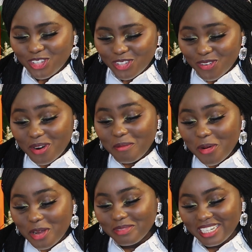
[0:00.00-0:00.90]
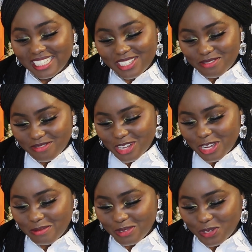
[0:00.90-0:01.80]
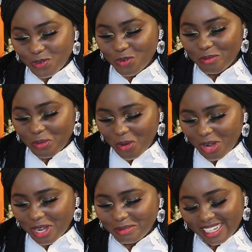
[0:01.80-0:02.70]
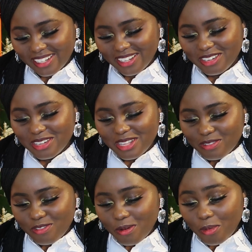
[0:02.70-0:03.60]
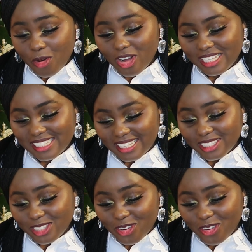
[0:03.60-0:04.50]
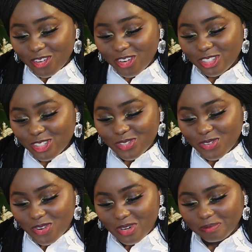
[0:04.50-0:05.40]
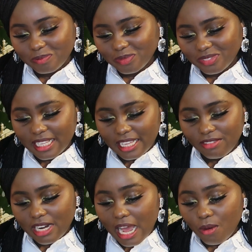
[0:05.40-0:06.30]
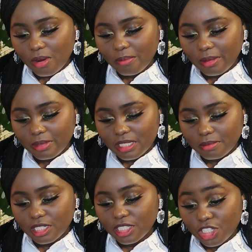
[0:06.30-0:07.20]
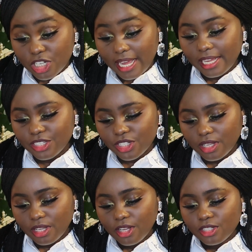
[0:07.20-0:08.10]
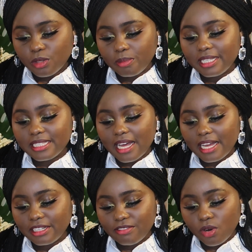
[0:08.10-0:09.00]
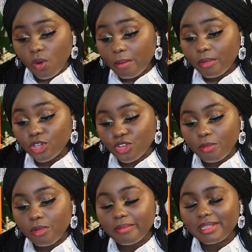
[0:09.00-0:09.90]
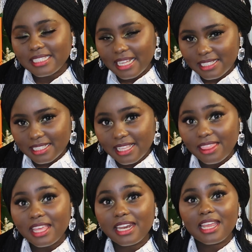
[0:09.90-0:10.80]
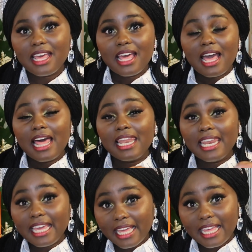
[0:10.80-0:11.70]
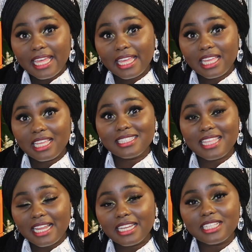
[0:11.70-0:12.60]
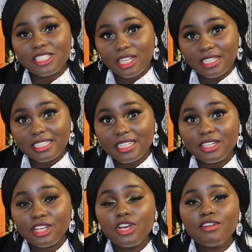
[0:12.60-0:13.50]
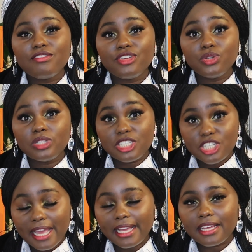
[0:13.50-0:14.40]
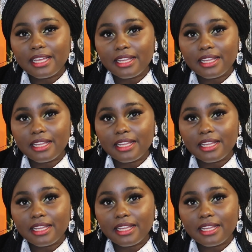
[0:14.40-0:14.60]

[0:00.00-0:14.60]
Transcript: your appointment is confirmed. You will be welcomed in our Faubourg Saint Laurent store. The given hour may be subject to change, so please kindly follow up on your appointment status. And then a link is then inserted for you to check